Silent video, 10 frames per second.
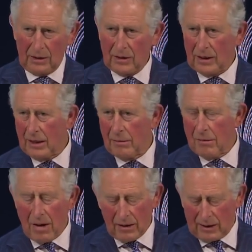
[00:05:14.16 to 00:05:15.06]

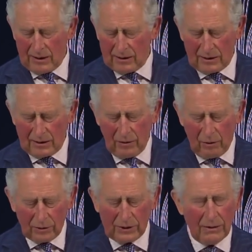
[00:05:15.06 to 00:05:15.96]
Sustainable markets
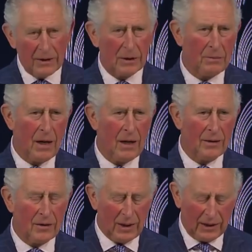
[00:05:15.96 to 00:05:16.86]
can also
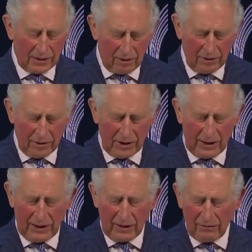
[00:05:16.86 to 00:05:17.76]
inspire the
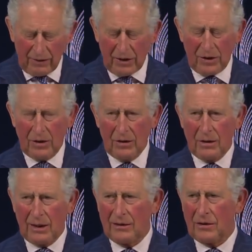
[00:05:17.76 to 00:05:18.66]
technology,
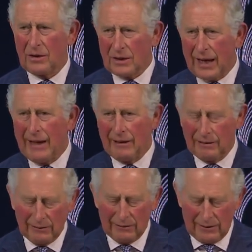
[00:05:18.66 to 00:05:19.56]
innovation, and
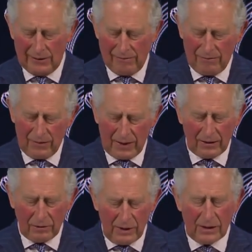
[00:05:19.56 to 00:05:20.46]
scale
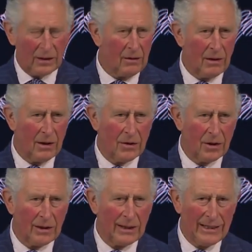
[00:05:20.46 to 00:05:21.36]
that we so
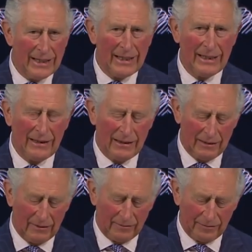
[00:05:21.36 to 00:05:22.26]
urgently
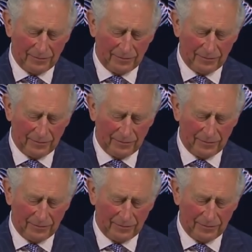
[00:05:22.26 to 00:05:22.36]
need.